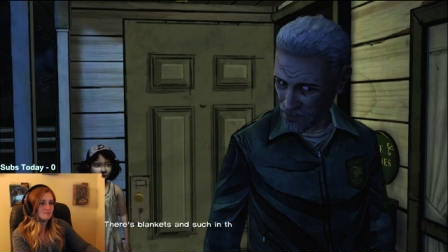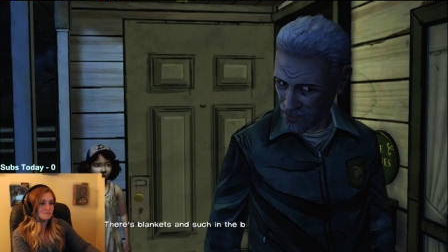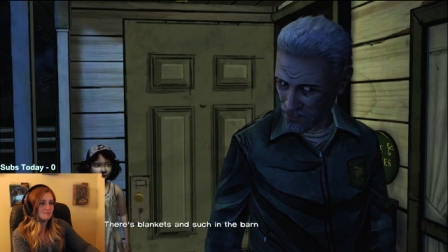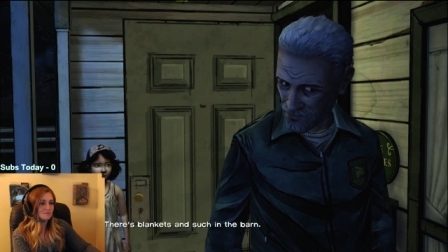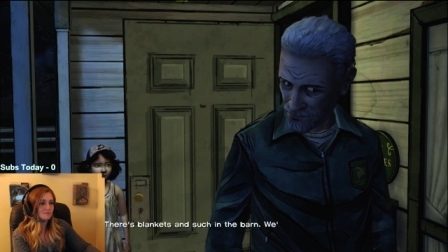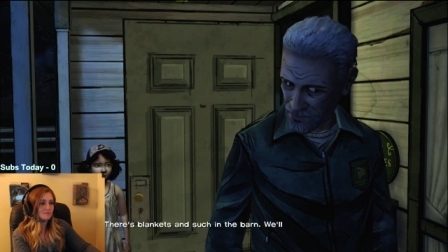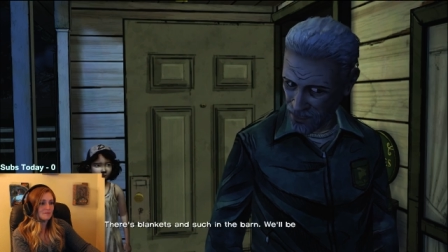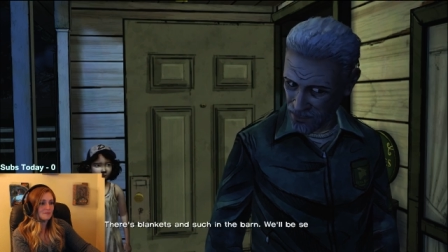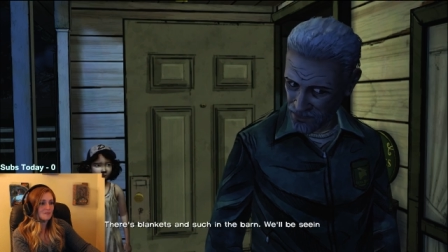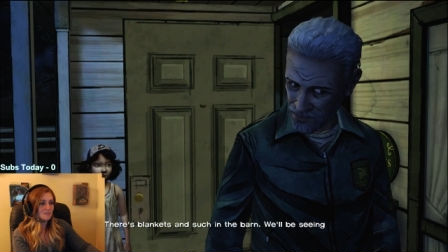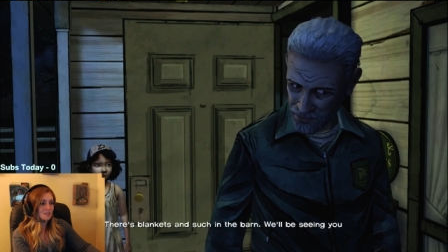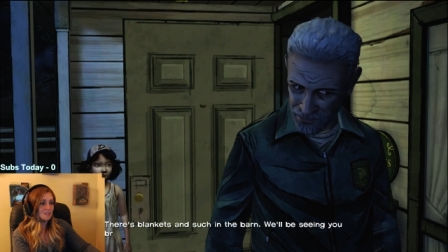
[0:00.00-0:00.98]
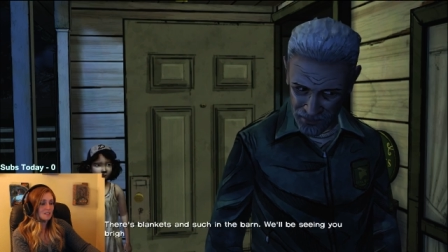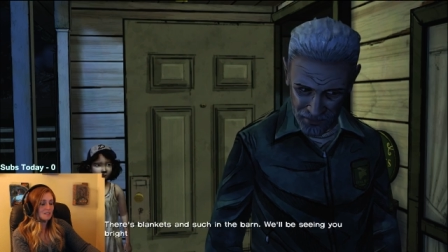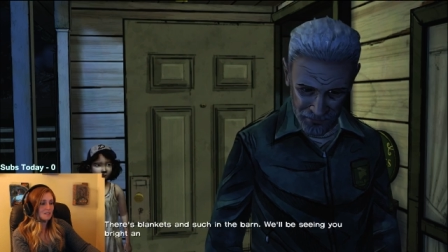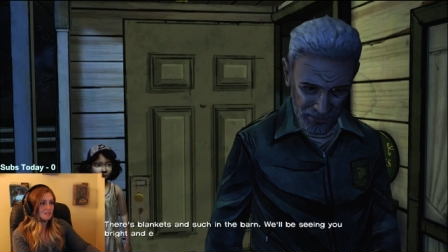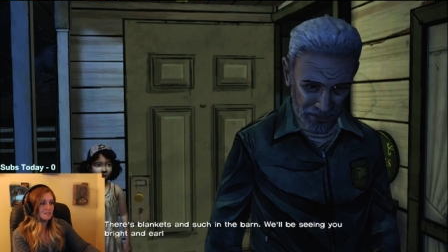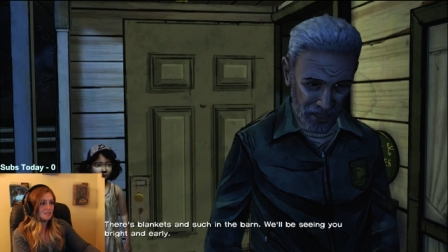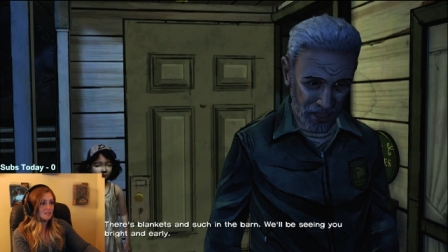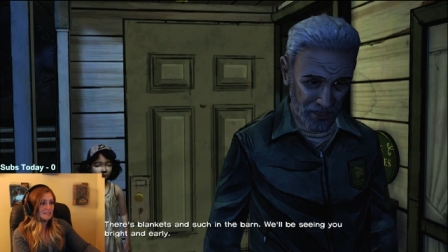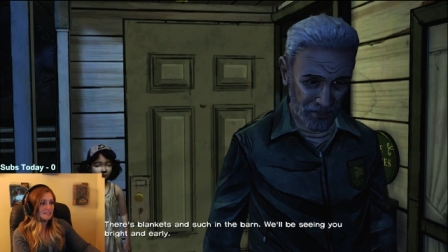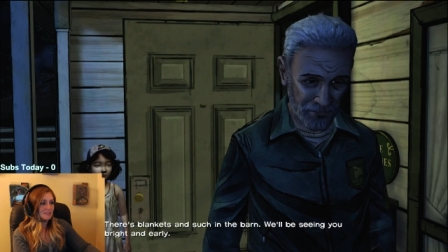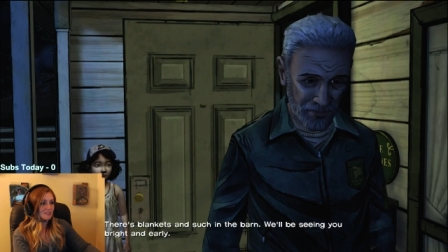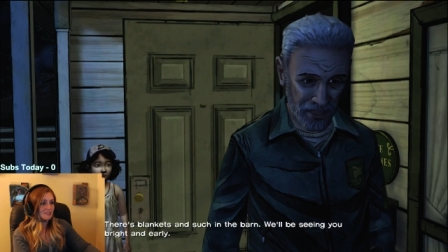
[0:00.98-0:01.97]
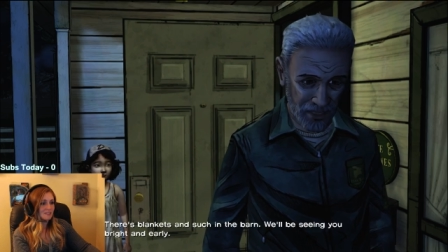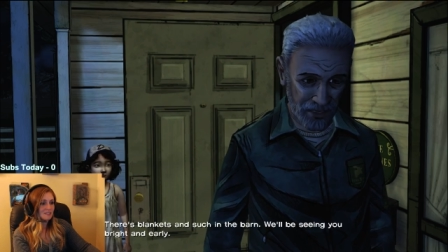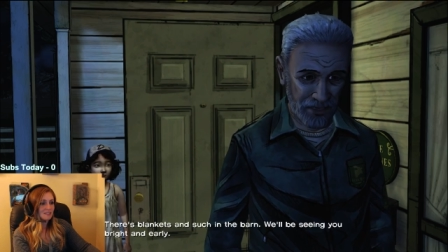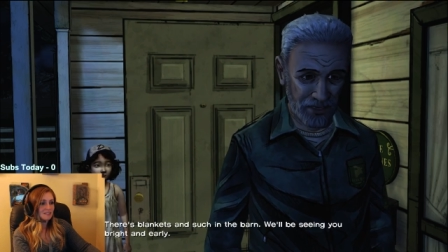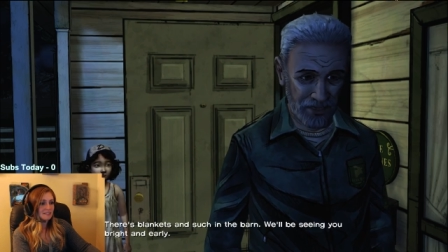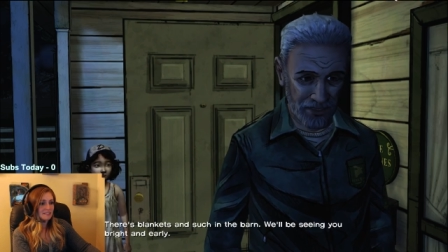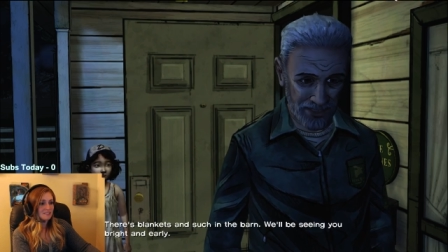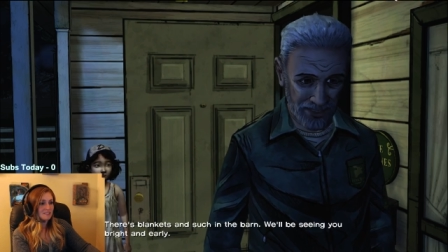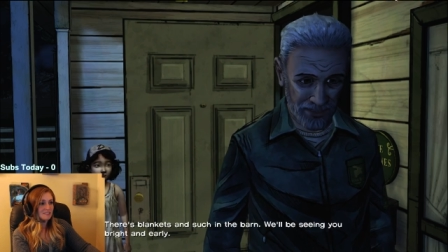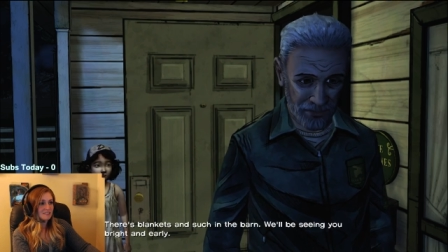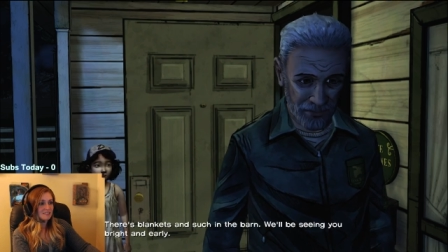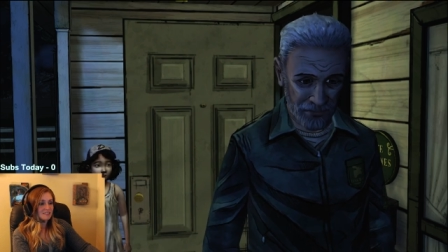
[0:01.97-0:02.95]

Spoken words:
such in the barn. We'll be seeing you bright and early.